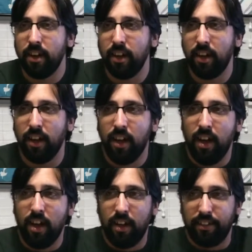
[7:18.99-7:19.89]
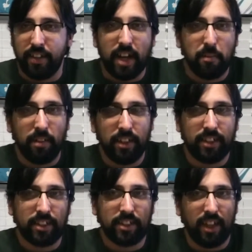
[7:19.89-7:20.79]
Uh,
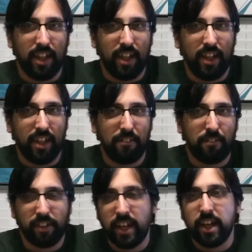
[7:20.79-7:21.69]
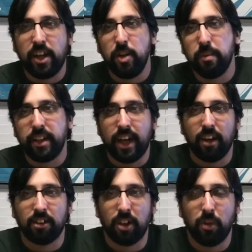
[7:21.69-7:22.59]
nameless uh, fucking human
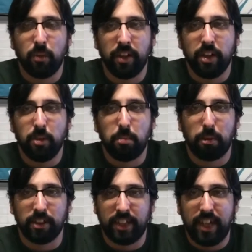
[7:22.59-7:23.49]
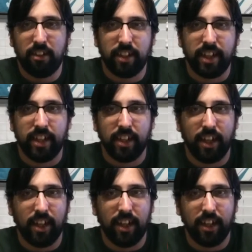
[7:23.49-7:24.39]
character with no personality,
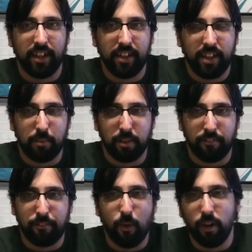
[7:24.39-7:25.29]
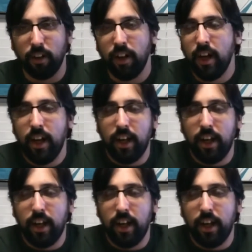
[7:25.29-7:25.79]
uh, number four.